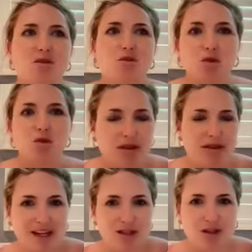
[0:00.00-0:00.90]
all on
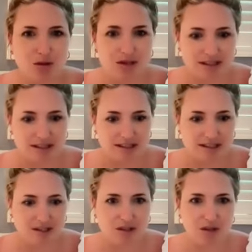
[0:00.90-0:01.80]
their
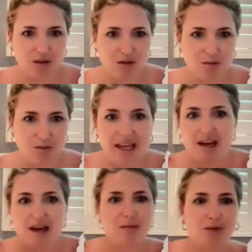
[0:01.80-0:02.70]
shoulders to
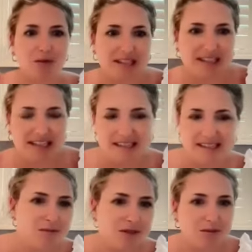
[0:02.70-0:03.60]
pick up all these little
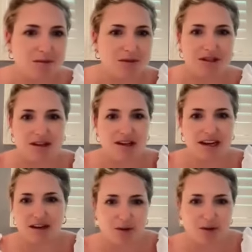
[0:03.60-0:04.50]
symptoms
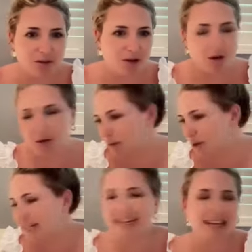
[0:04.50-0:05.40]
and know
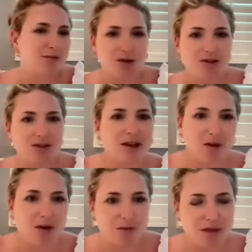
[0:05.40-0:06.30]
completely what's
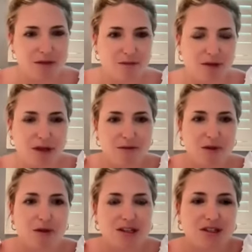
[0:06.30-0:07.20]
going on with
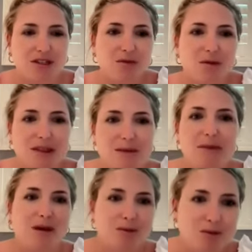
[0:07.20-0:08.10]
everything to do with the
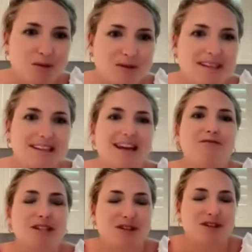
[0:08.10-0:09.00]
menopause and their
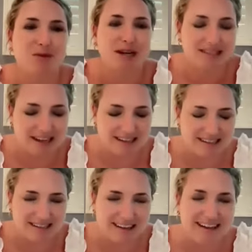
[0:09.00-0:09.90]
risk of breast
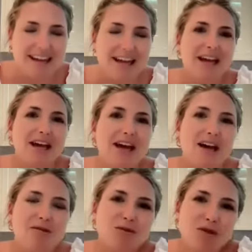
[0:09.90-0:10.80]
cancer.
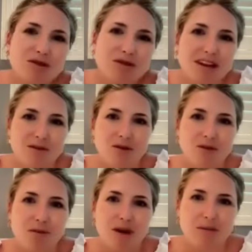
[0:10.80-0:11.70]
I was wondering if
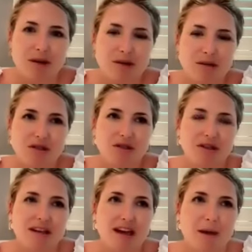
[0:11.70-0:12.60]
you might be able
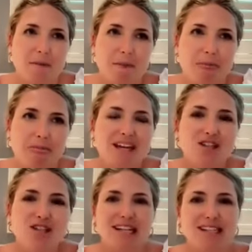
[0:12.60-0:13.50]
to
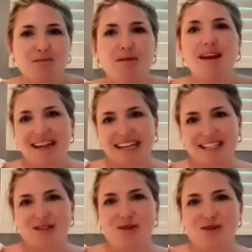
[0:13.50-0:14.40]
shed some
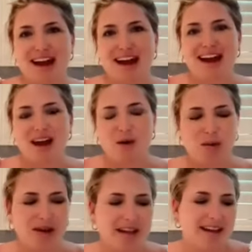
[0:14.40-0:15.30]
light on
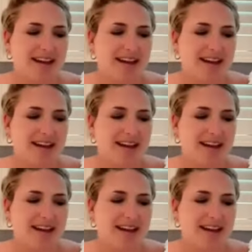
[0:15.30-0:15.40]
how